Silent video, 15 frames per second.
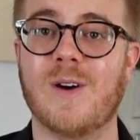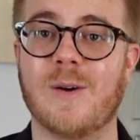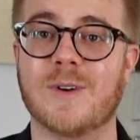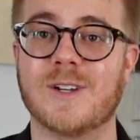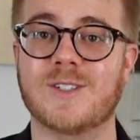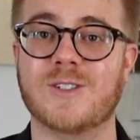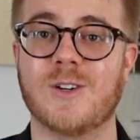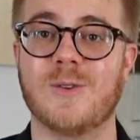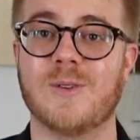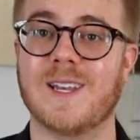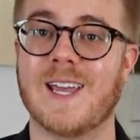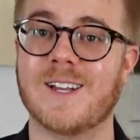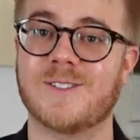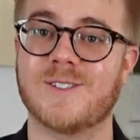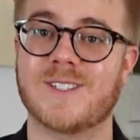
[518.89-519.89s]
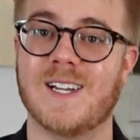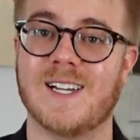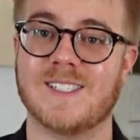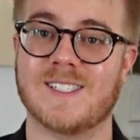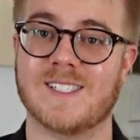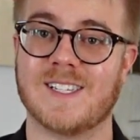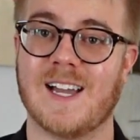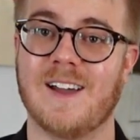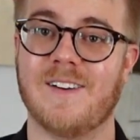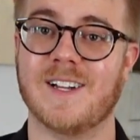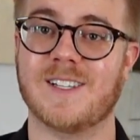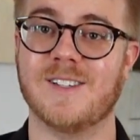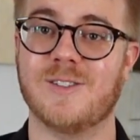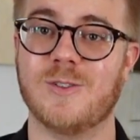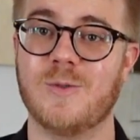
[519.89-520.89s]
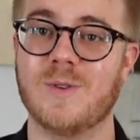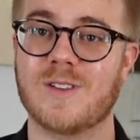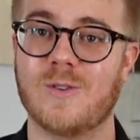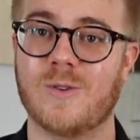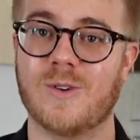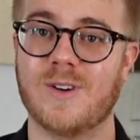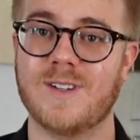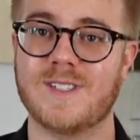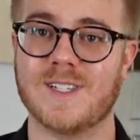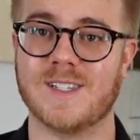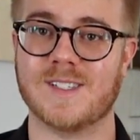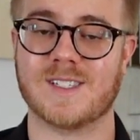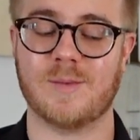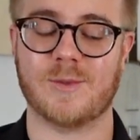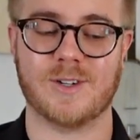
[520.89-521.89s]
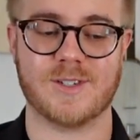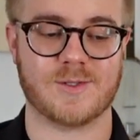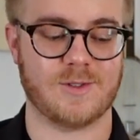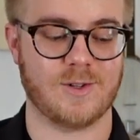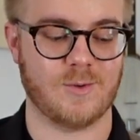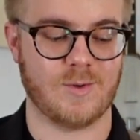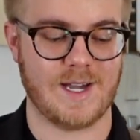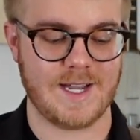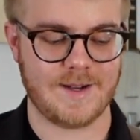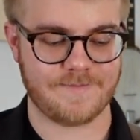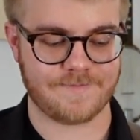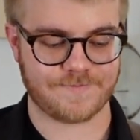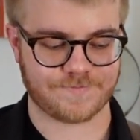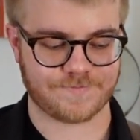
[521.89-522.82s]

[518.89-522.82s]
I want to show you an exercise I like to do with chords in a similar sort of way.